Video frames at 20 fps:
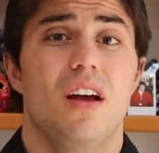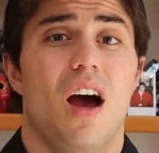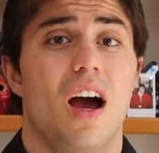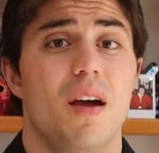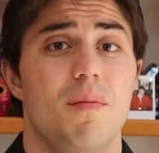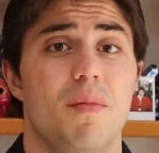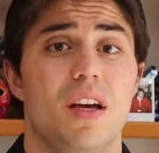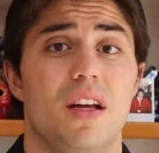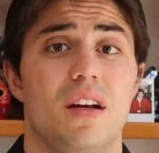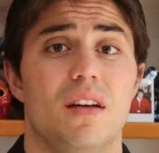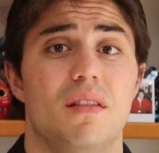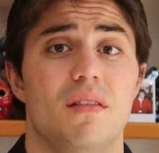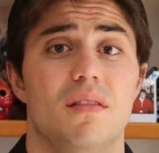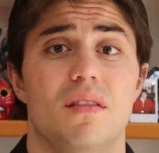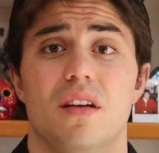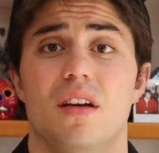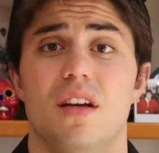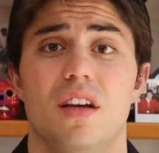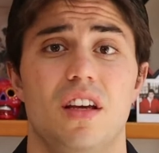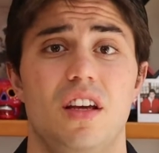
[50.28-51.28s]
I mean,
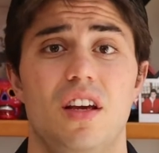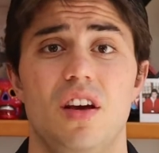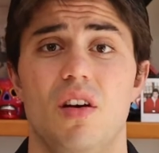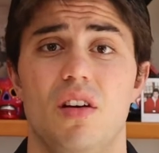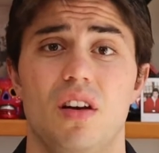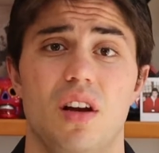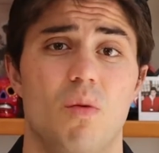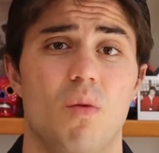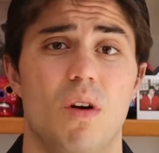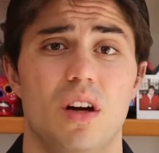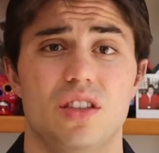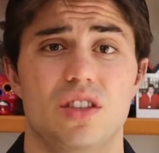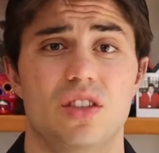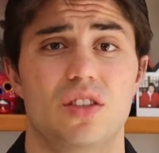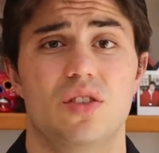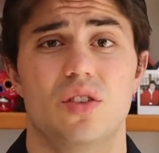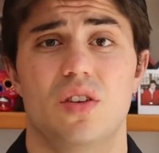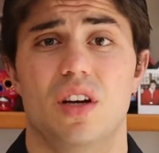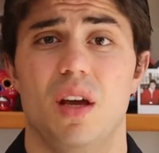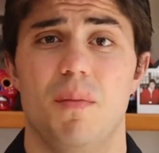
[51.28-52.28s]
he only wants
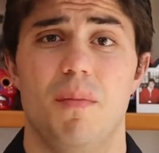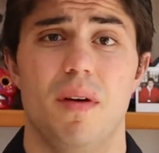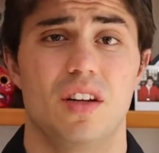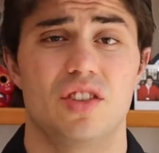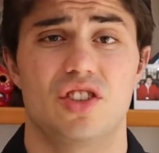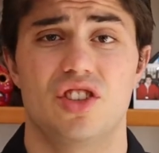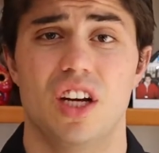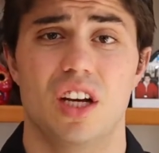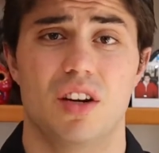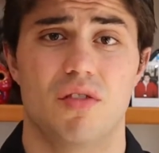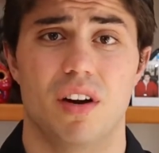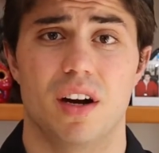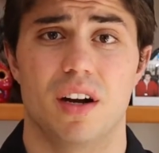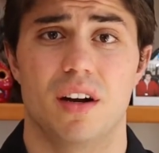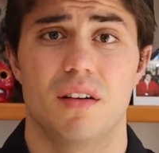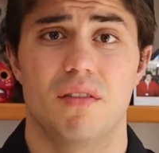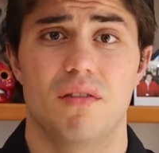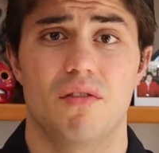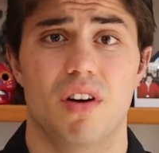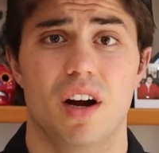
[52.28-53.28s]
to keep it
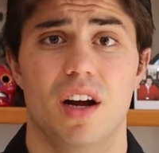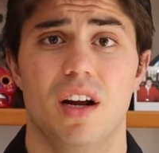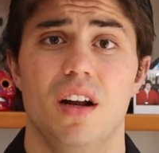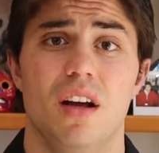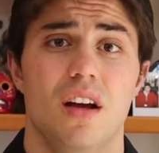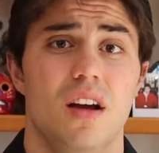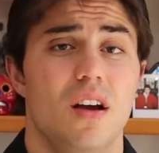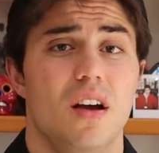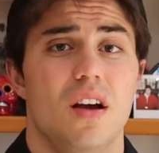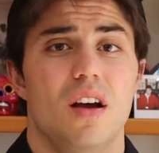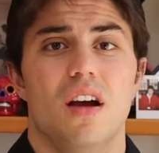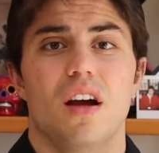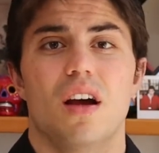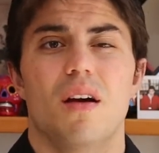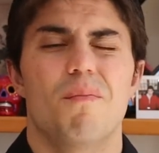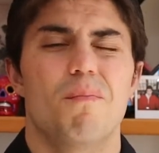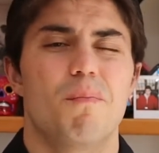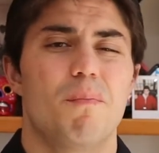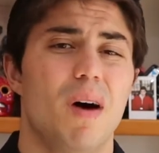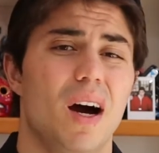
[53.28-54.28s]
secret, right?
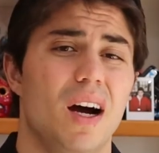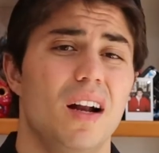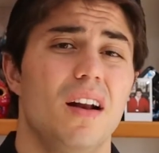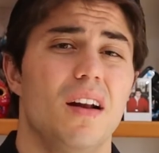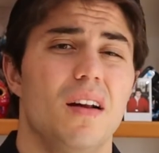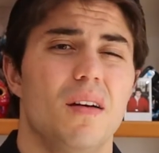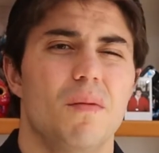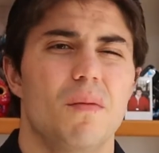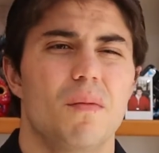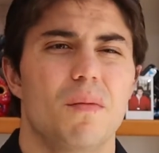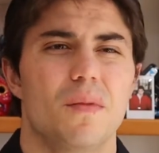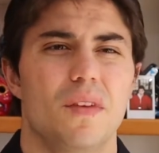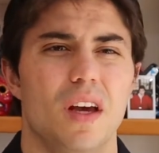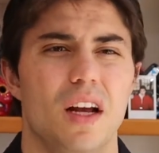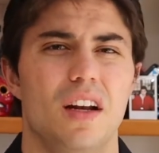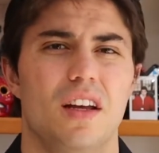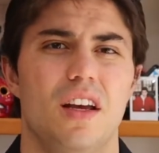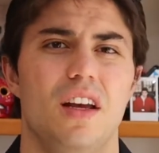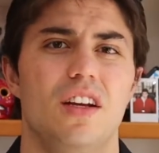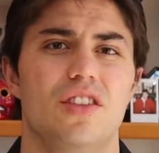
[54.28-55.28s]
But
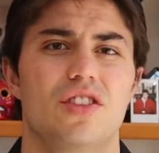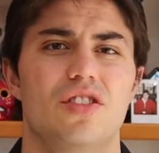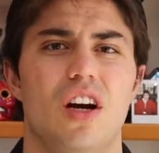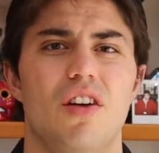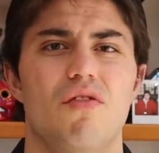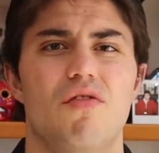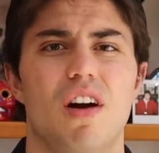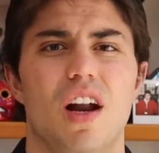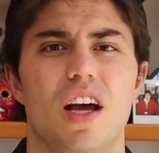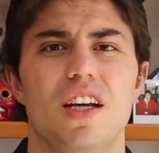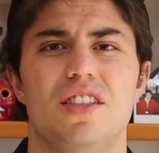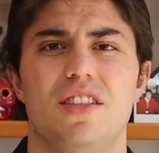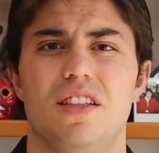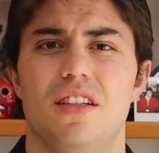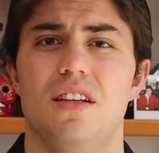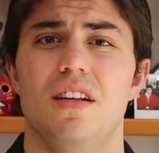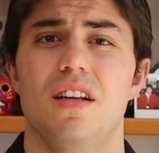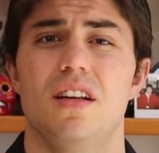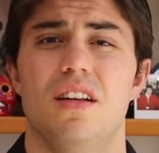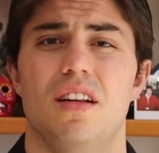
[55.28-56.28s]
then he started
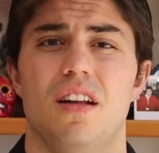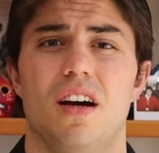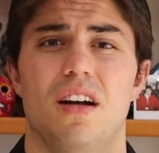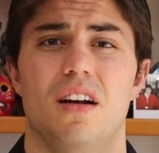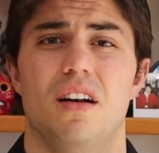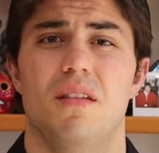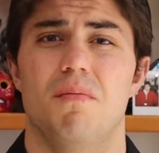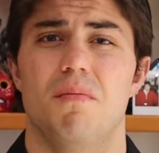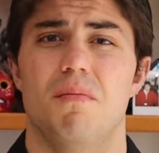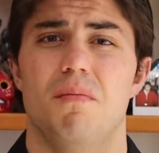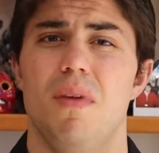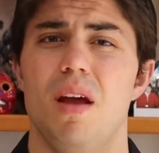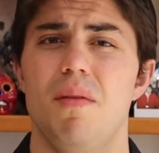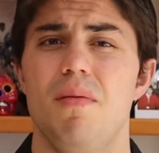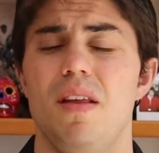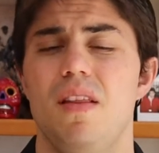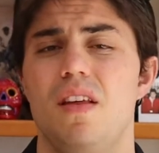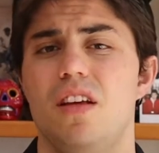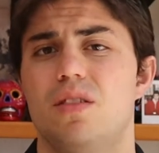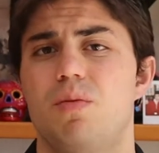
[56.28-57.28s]
realizing that
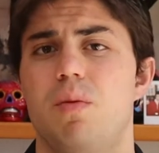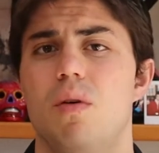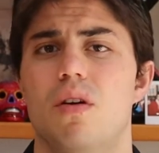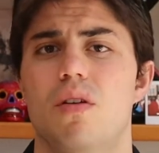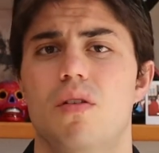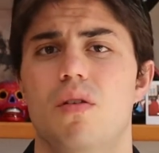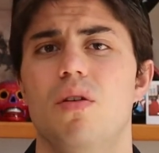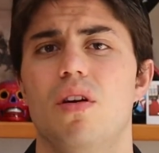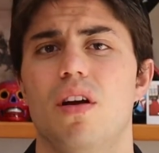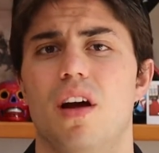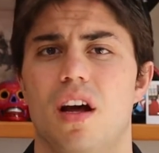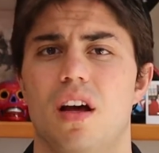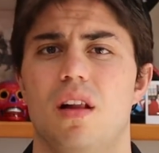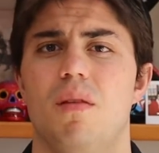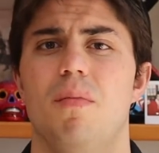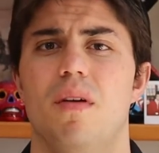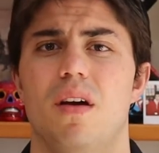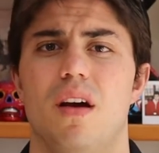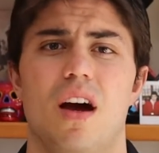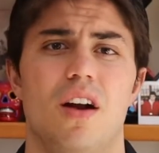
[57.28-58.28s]
maybe this book could
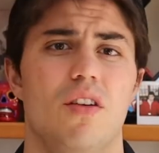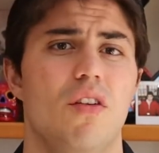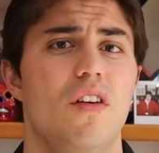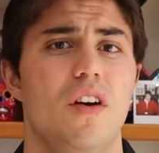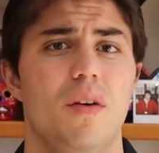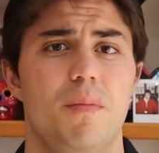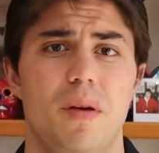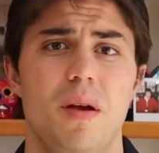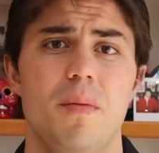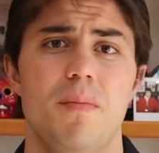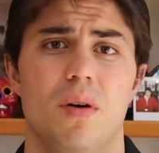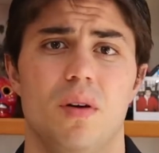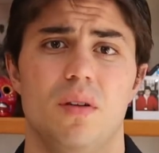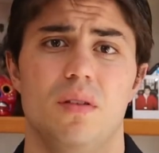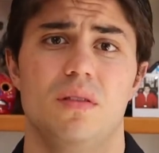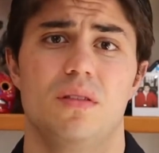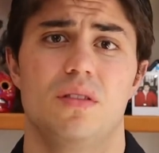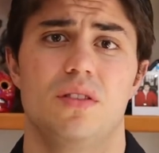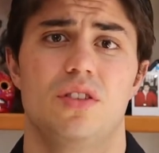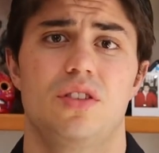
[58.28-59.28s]
help another people.